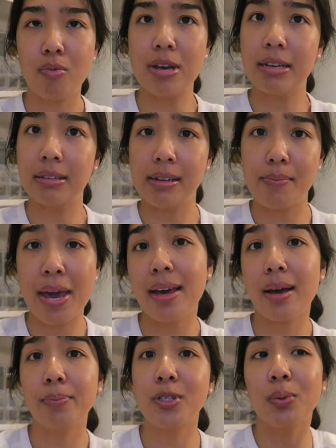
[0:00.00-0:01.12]
weekly
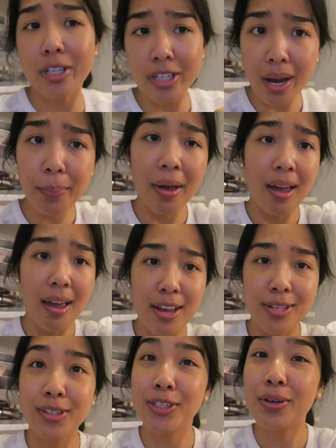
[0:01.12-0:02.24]
makeup switch up,
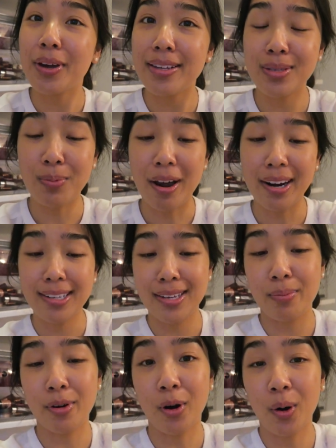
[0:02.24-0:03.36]
so I'll show you guys the products
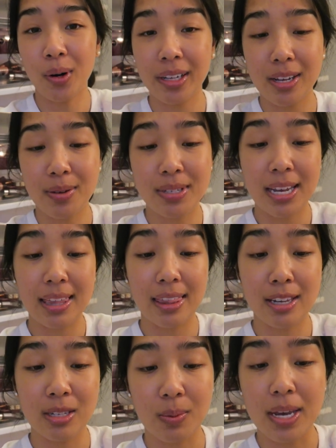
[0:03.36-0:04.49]
that I'm currently using
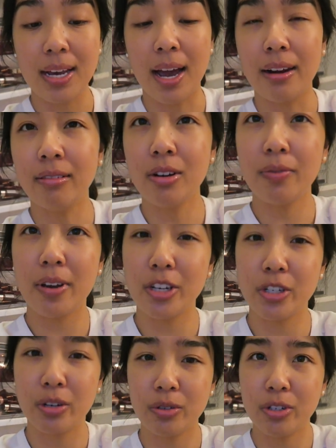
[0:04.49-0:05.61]
this week. I don't know if I
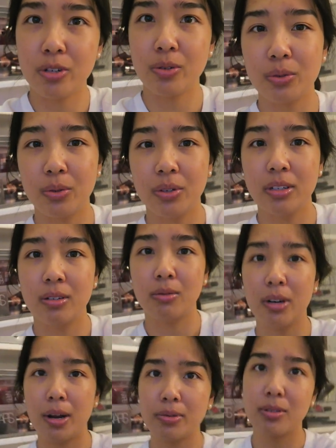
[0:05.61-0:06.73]
showed you
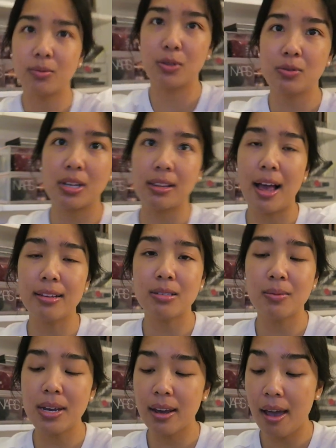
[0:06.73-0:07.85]
what I was using
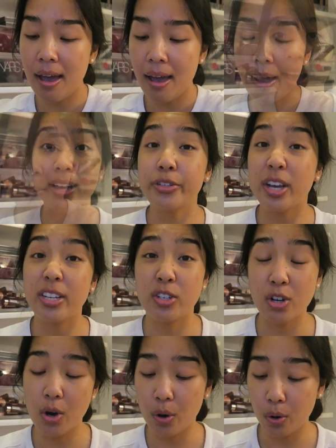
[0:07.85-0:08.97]
last week. As you guys
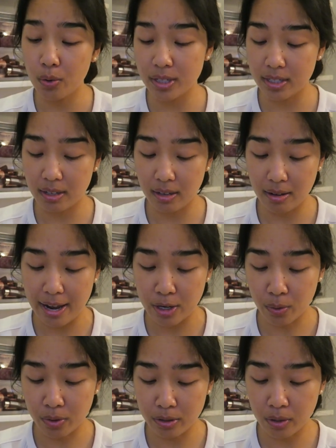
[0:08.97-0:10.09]
know, it's the
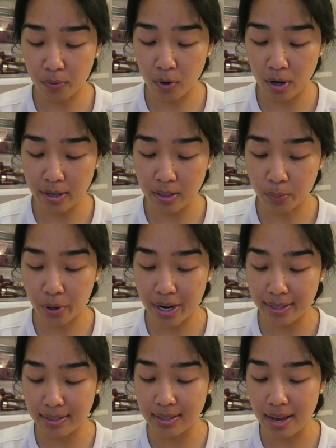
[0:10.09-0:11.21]
annual Sephora
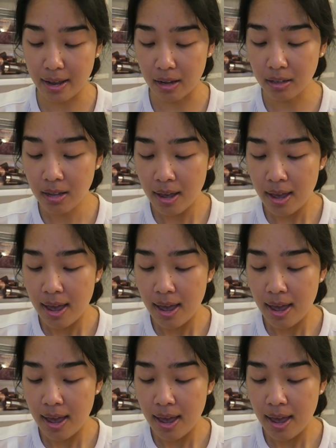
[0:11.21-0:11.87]
spring sale,